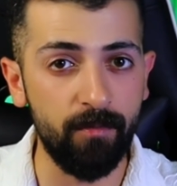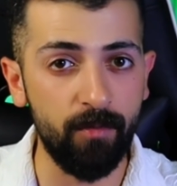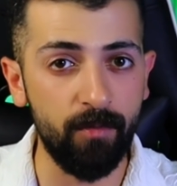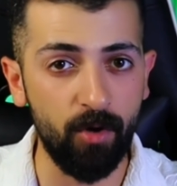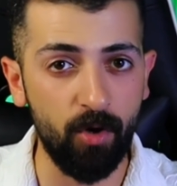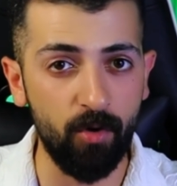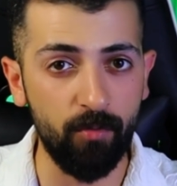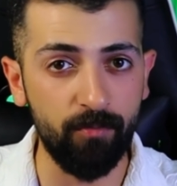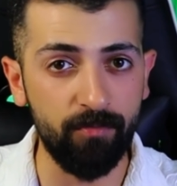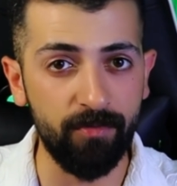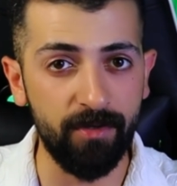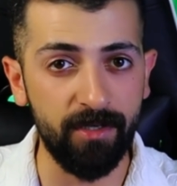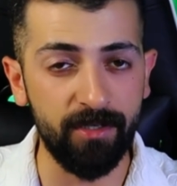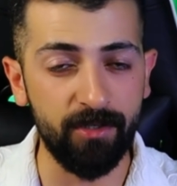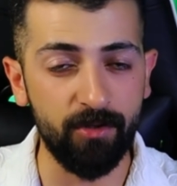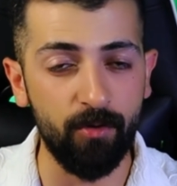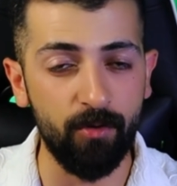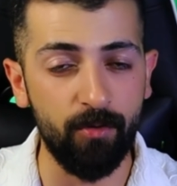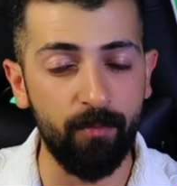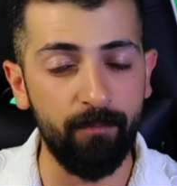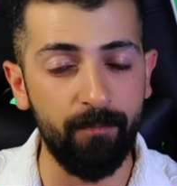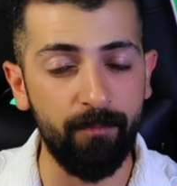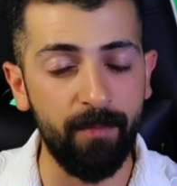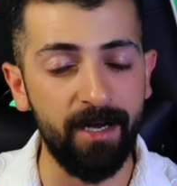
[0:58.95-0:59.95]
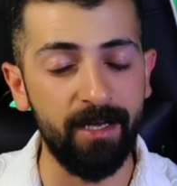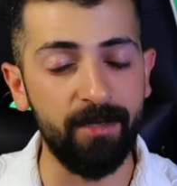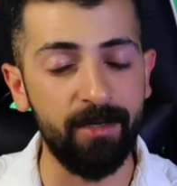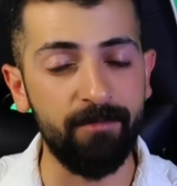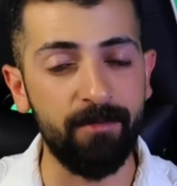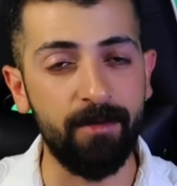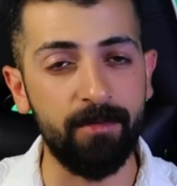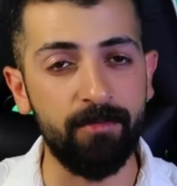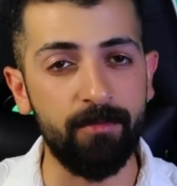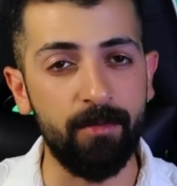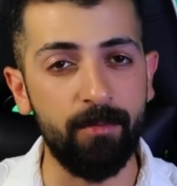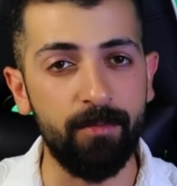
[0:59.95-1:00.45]
Hopefully you'll
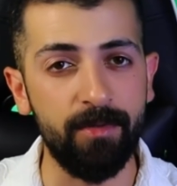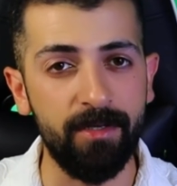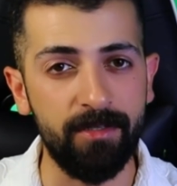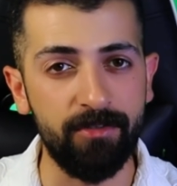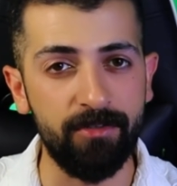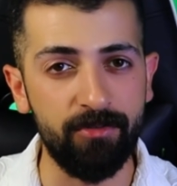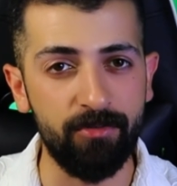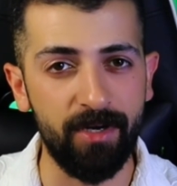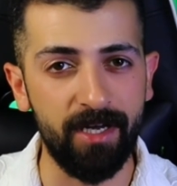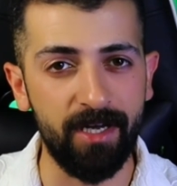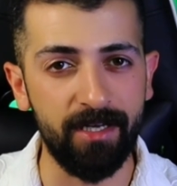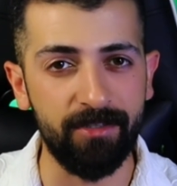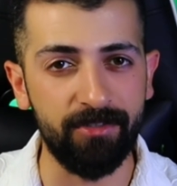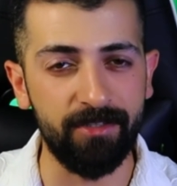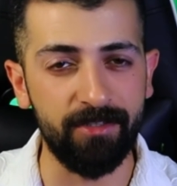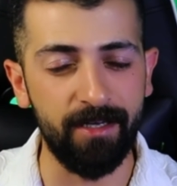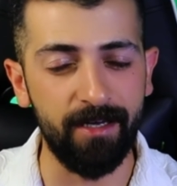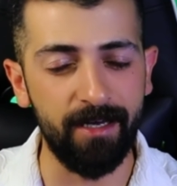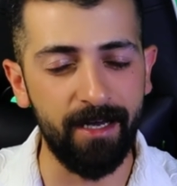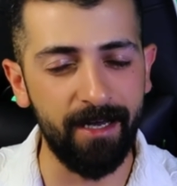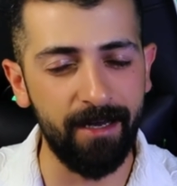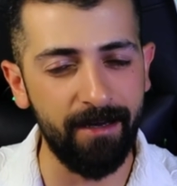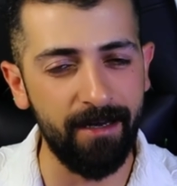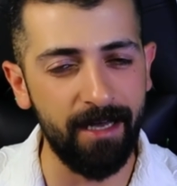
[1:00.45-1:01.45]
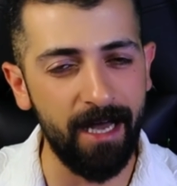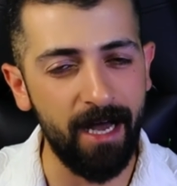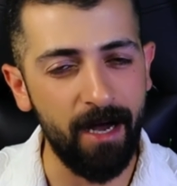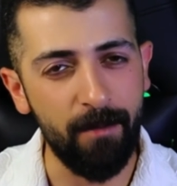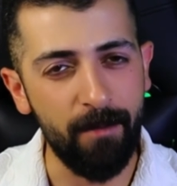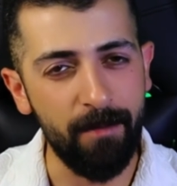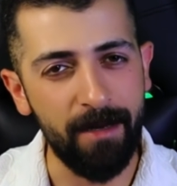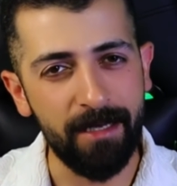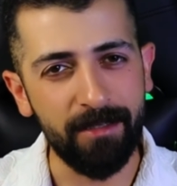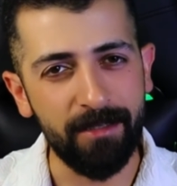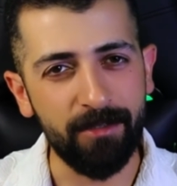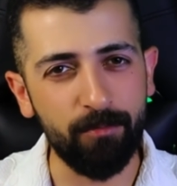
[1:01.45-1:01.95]
benefit from this strategy. And now
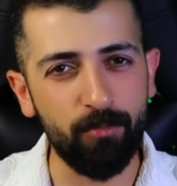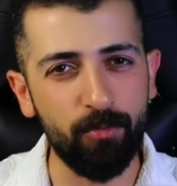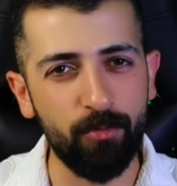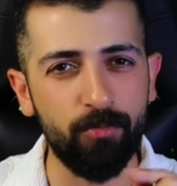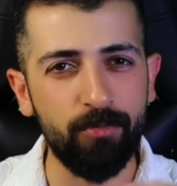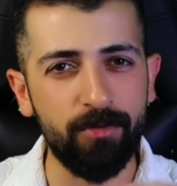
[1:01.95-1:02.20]
let's move